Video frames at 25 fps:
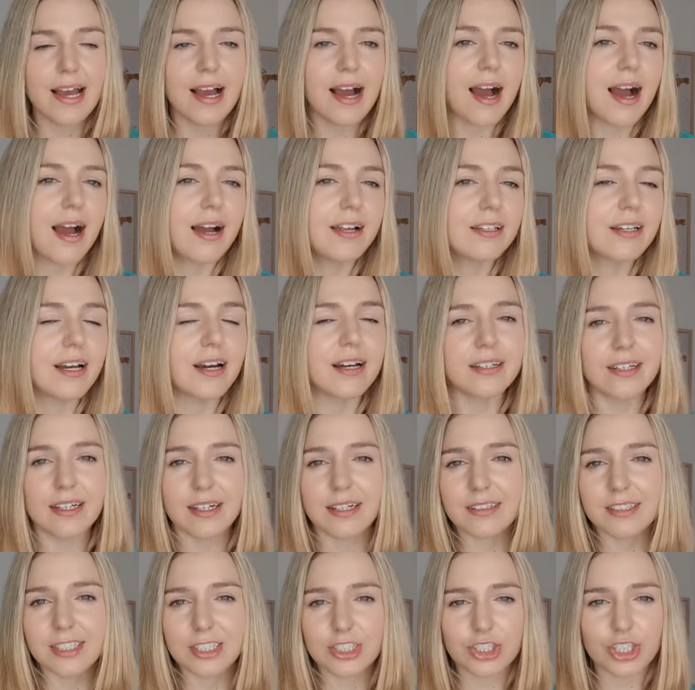aren't your
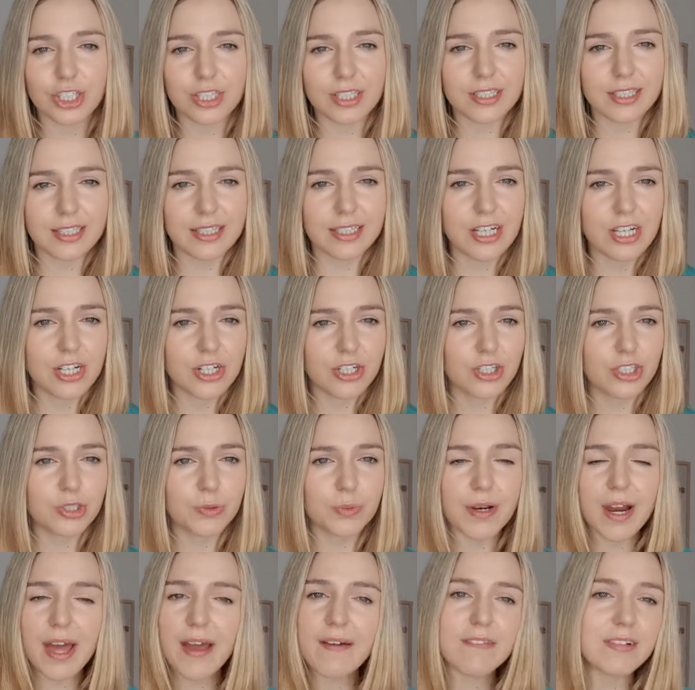unhealthy chocolate, because
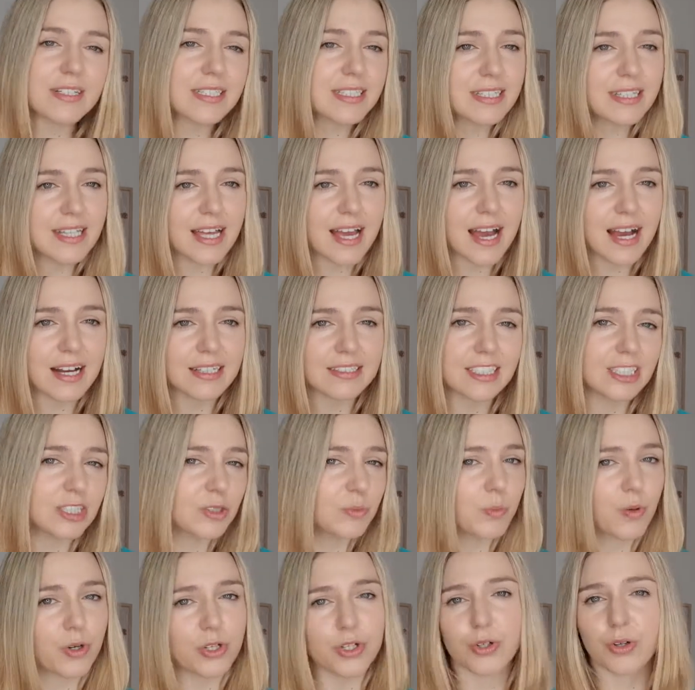whatever's in the house is
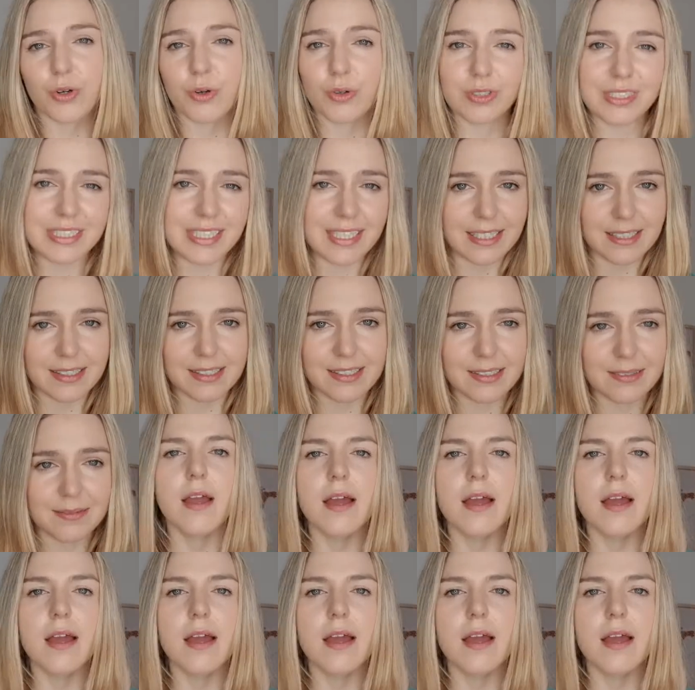what you're going to eat.